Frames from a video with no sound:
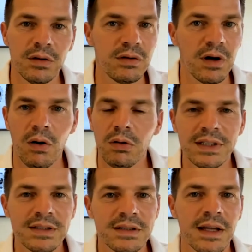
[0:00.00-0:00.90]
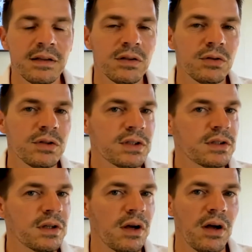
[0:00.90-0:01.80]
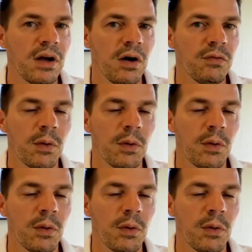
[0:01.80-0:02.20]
All these centers of